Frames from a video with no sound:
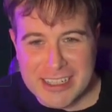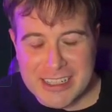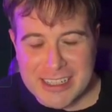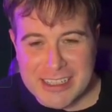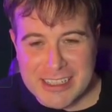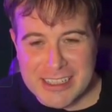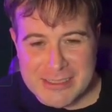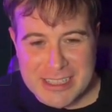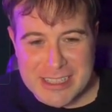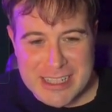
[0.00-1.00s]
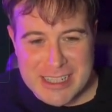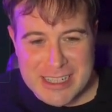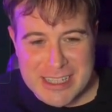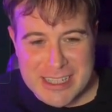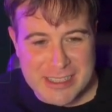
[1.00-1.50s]
You come to this
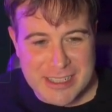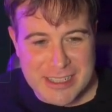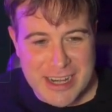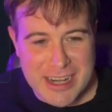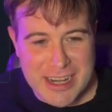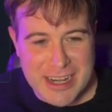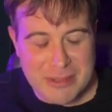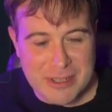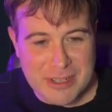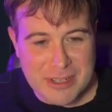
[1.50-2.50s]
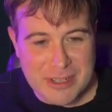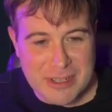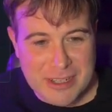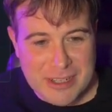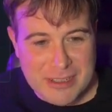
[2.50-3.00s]
page, you'd end up,
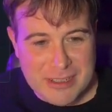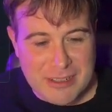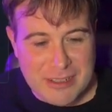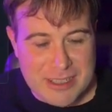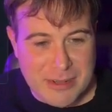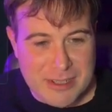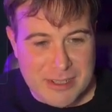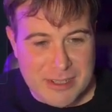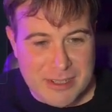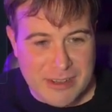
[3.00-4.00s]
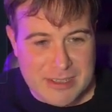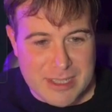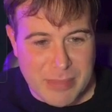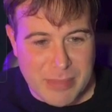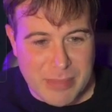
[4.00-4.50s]
well, I suppose you could go to
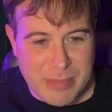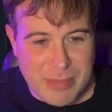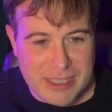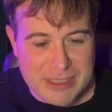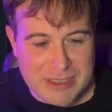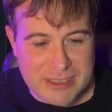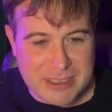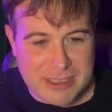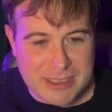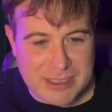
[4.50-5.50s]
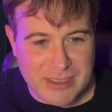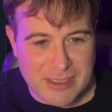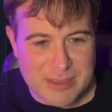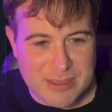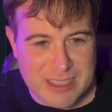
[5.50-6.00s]
the page for digital
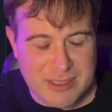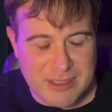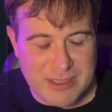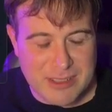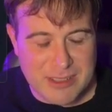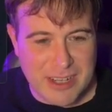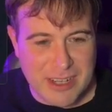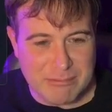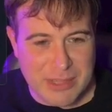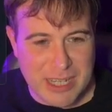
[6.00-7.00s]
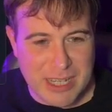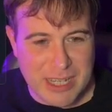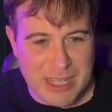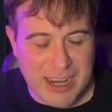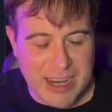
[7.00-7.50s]
detox, but it's not really fun playing
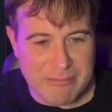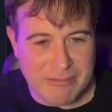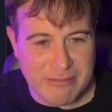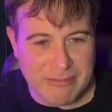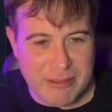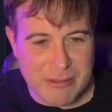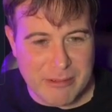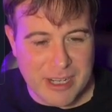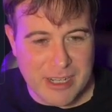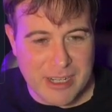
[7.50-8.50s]
that game through